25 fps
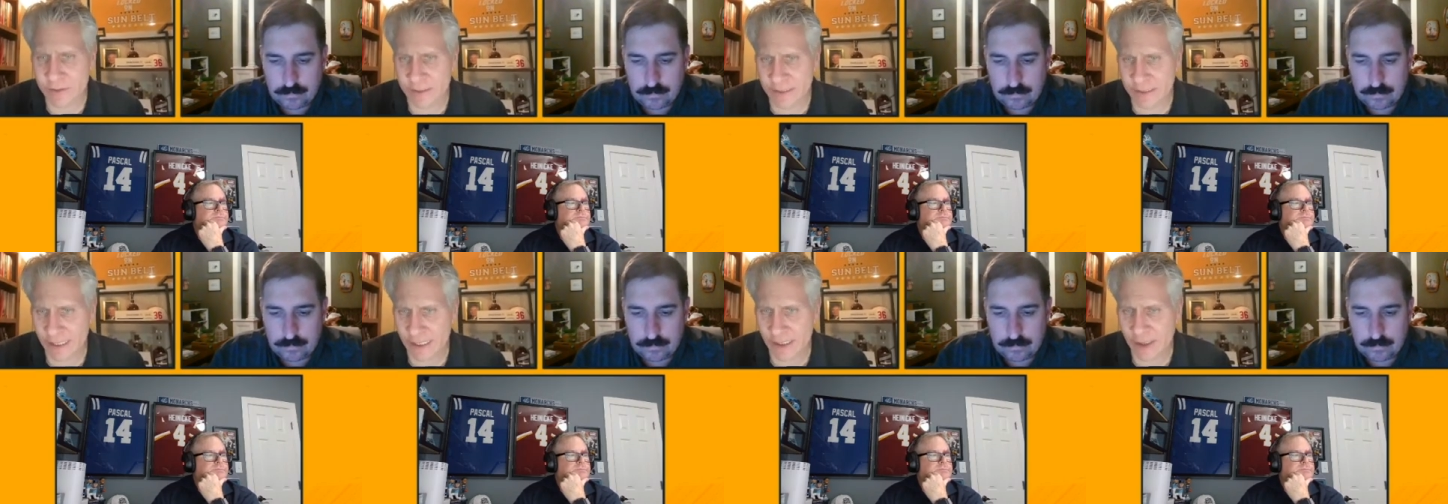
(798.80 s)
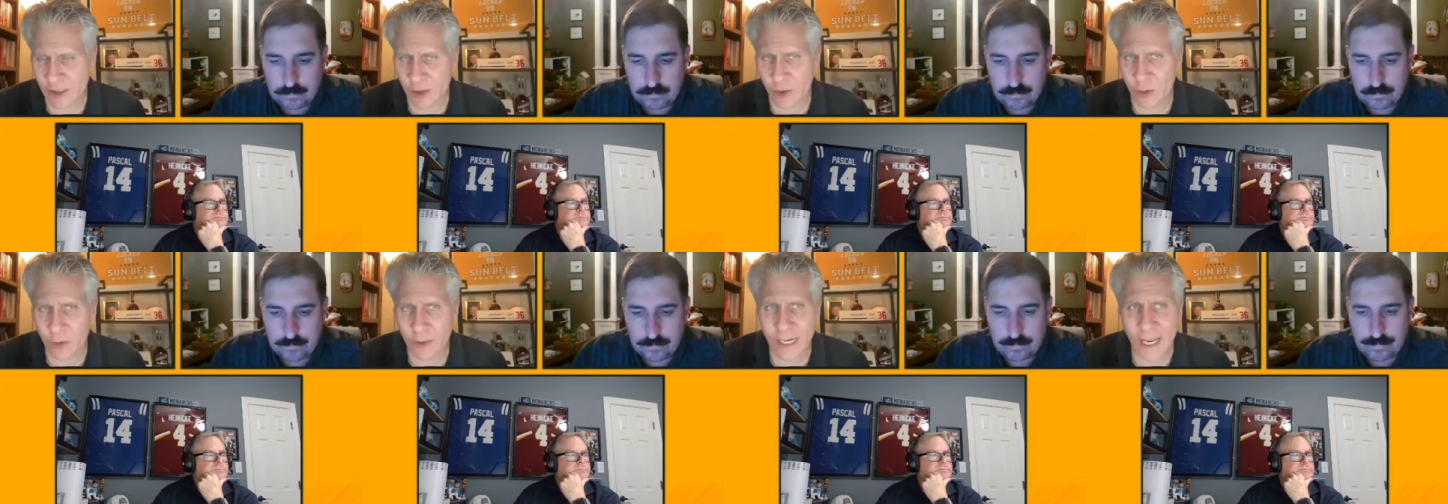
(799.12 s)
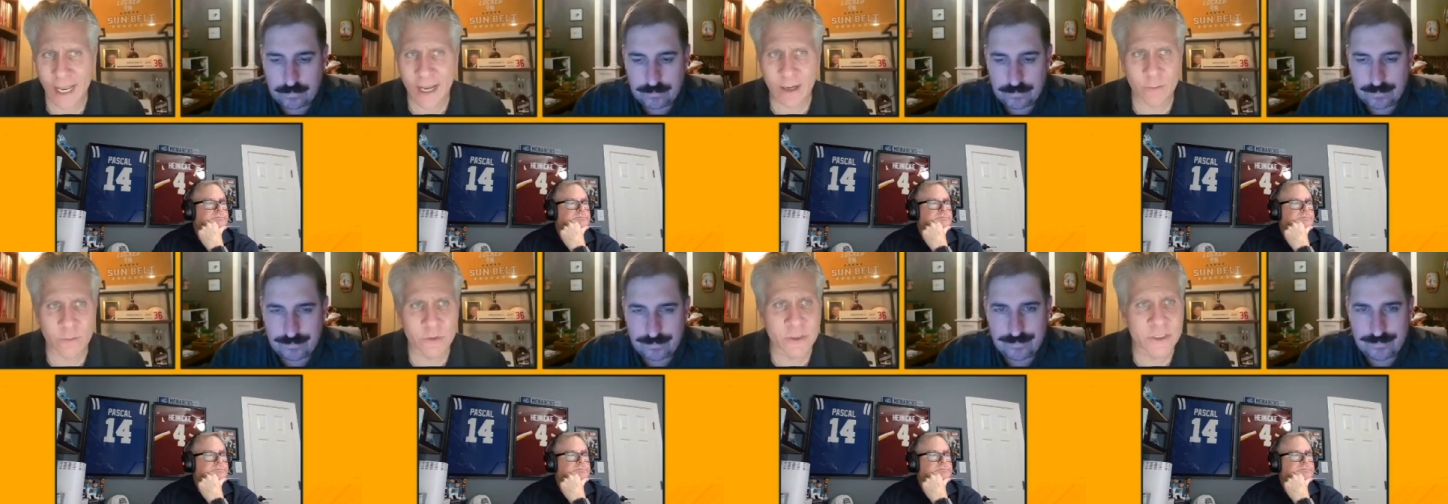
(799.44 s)
Speaker 1: to get going.
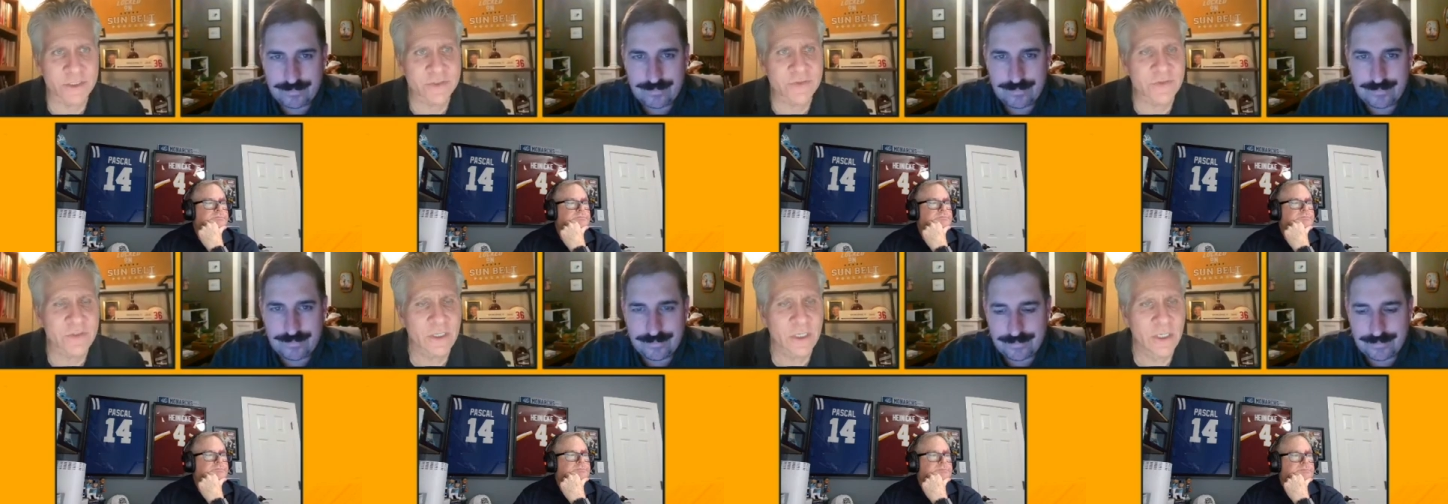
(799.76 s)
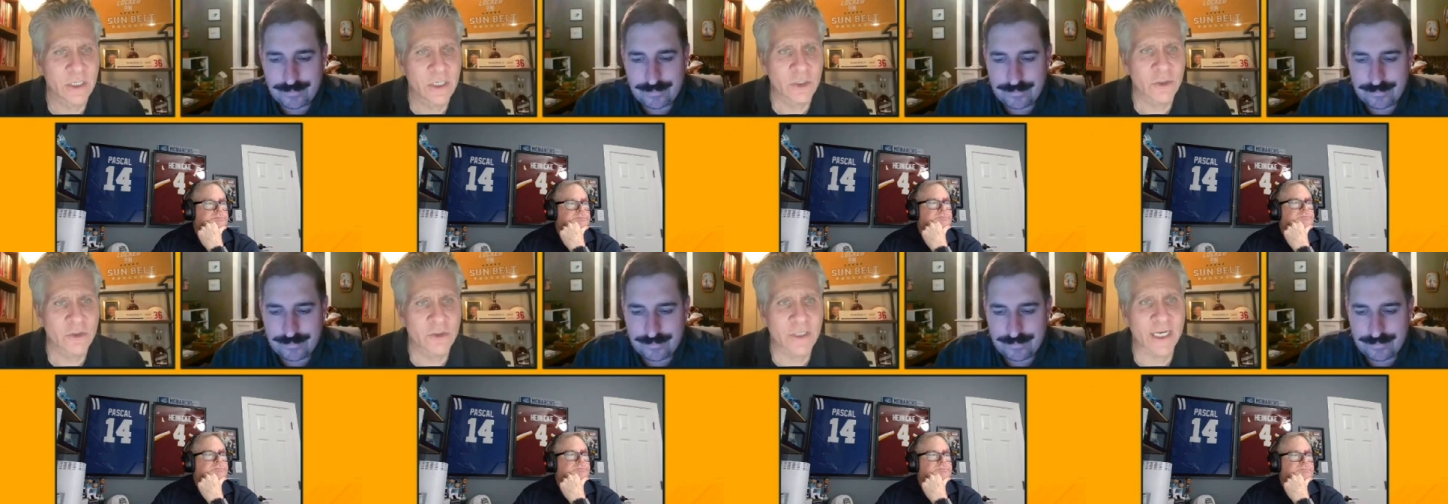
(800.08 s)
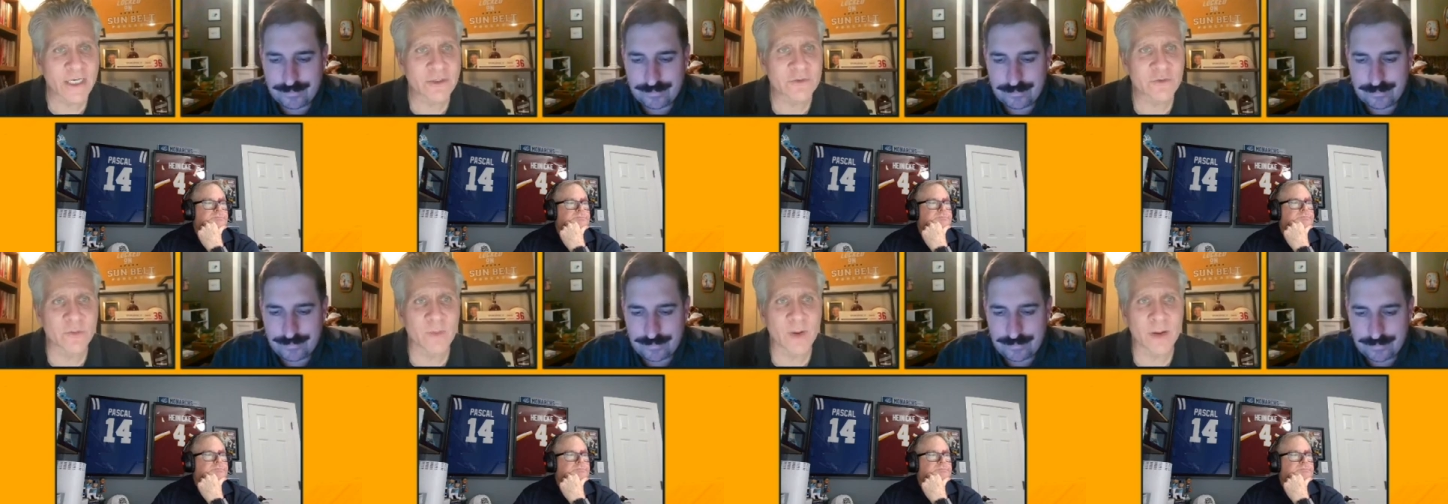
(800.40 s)
How was you
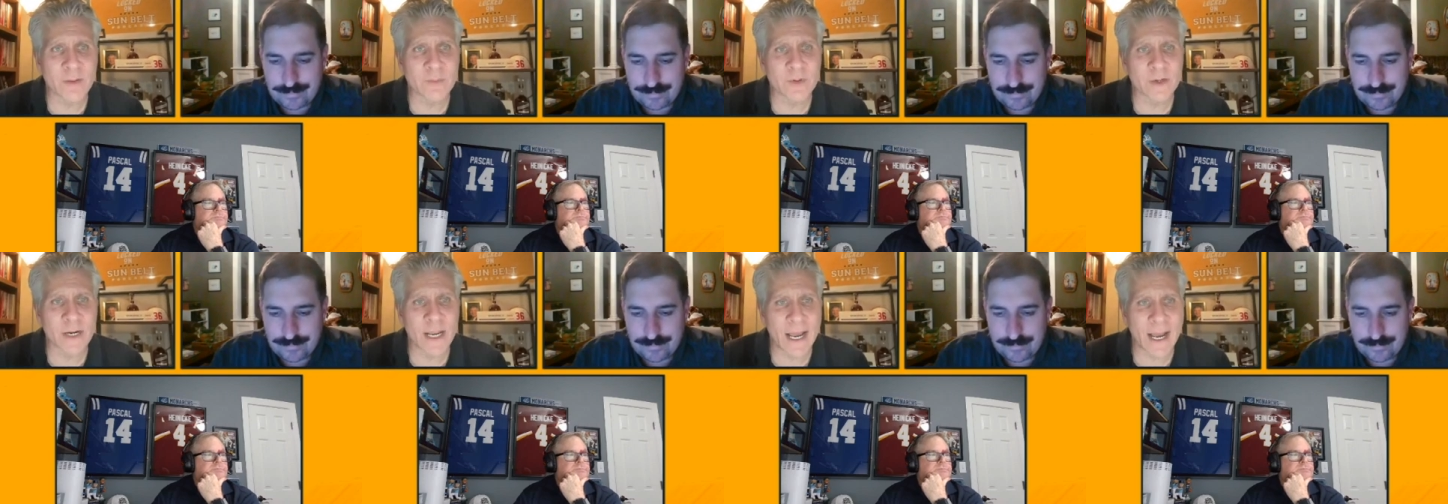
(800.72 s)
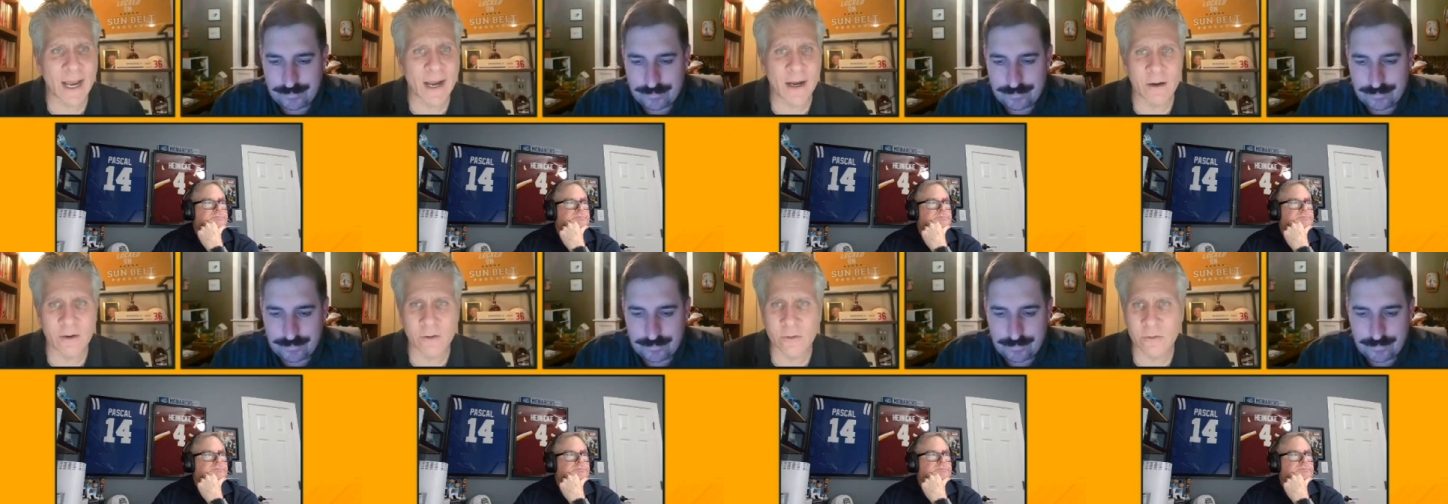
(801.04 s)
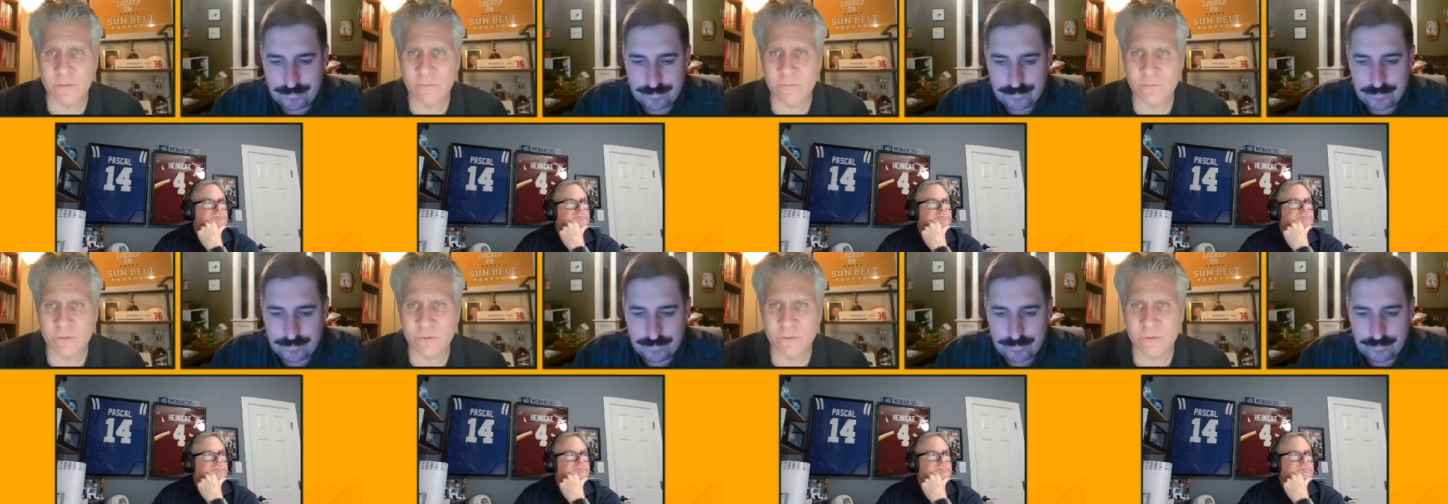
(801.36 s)
guys remember how